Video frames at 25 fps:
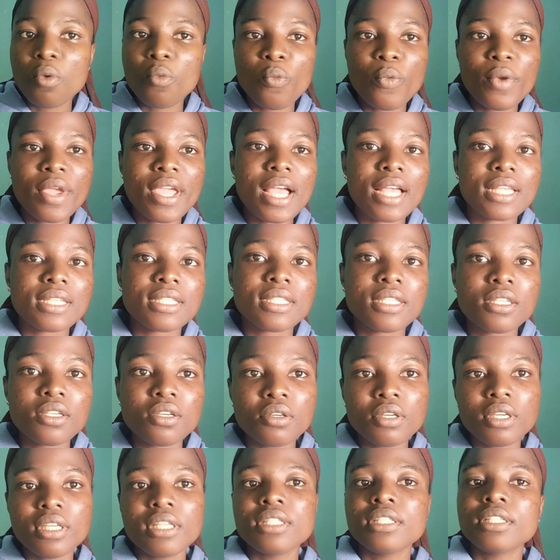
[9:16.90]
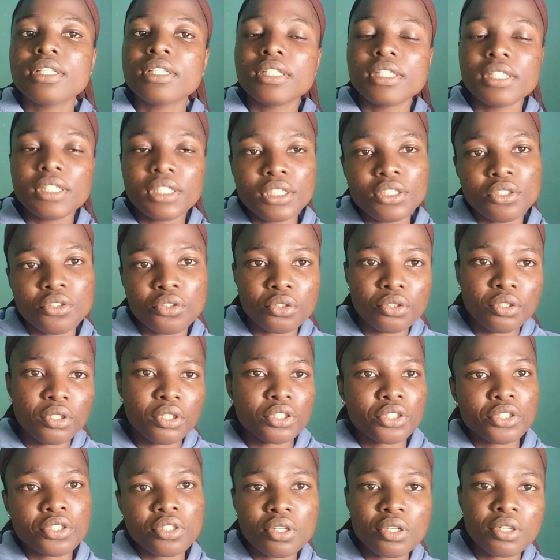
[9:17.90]
we are still in the
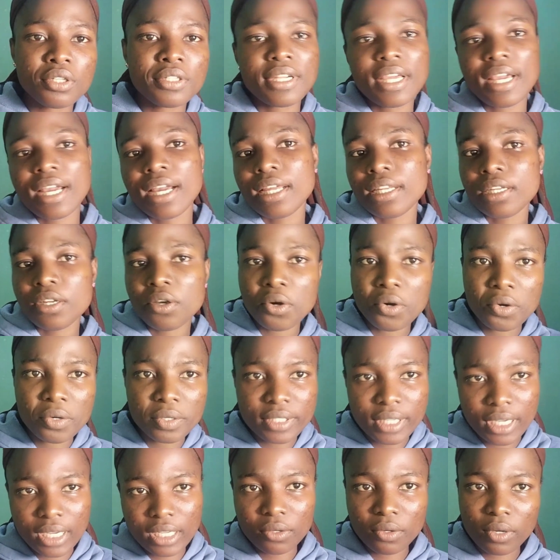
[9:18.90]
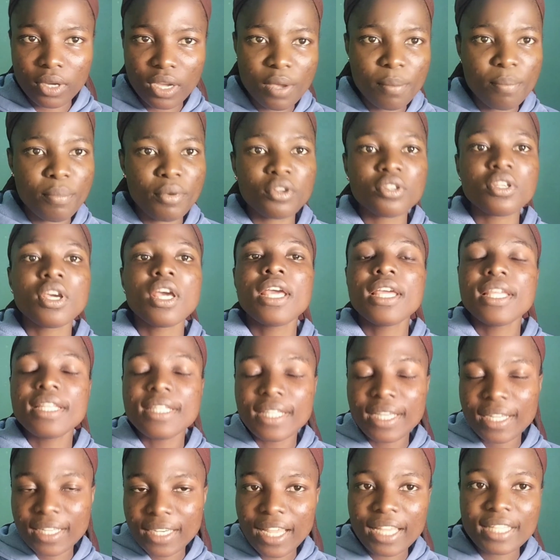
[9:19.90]
introduction and all that, okay? But
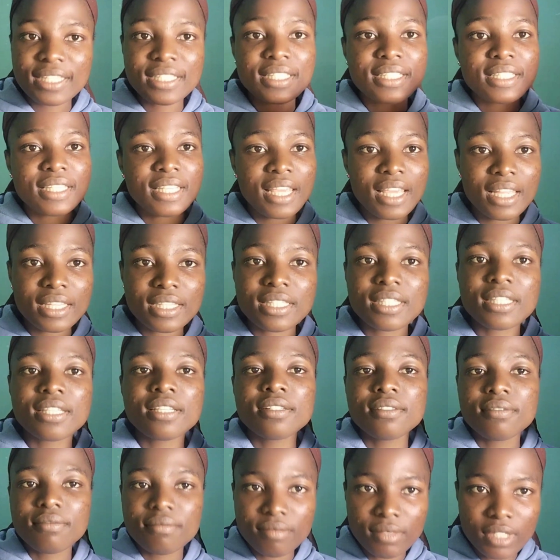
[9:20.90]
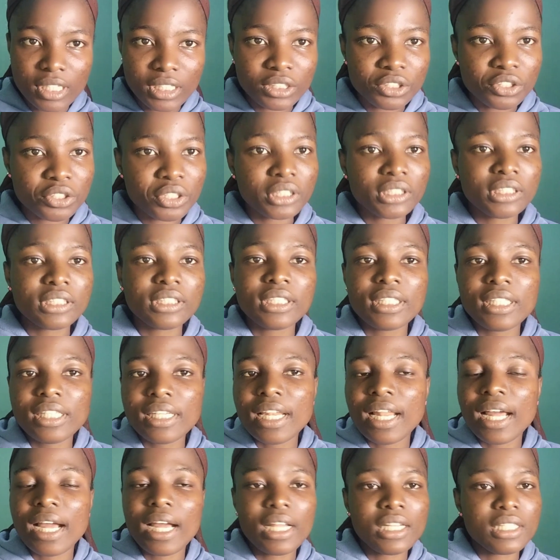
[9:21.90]
the class is getting interesting
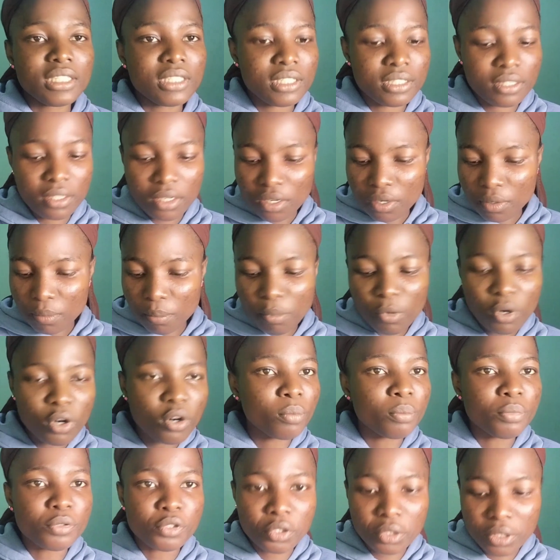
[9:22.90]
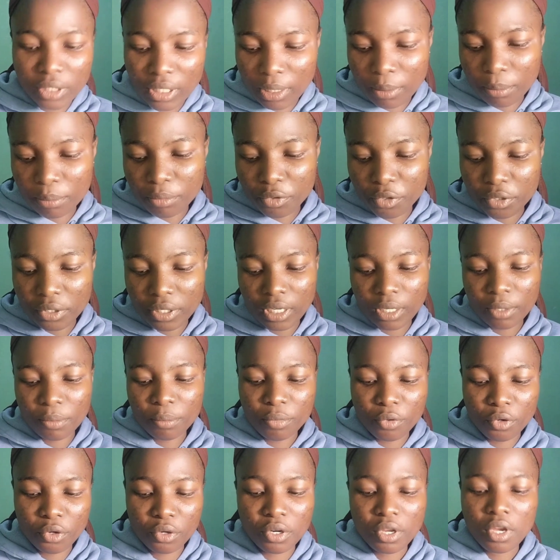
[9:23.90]
and more broad and broad
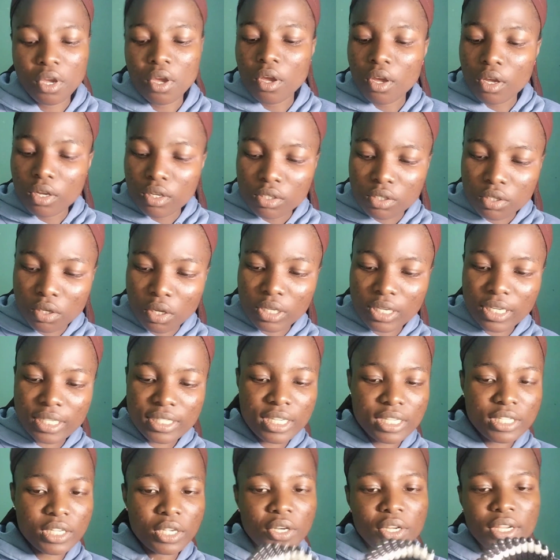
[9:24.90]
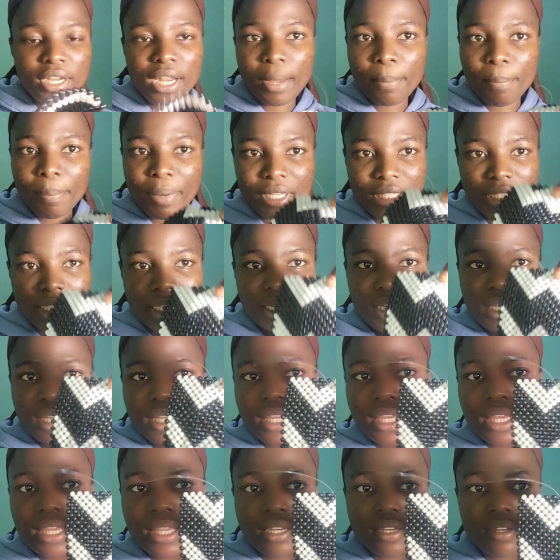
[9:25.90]
and broad. So this is another pattern
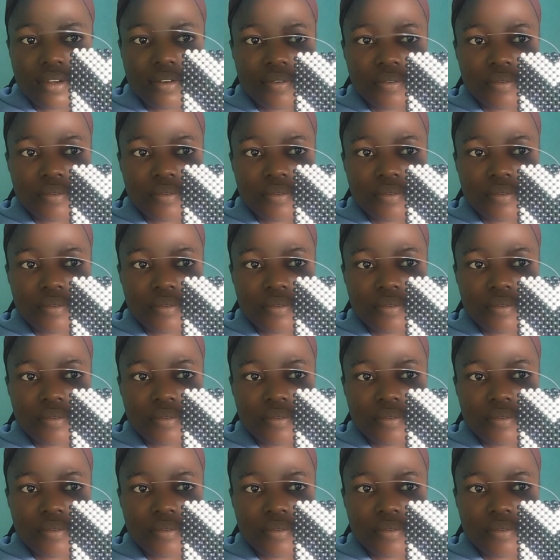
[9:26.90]
again.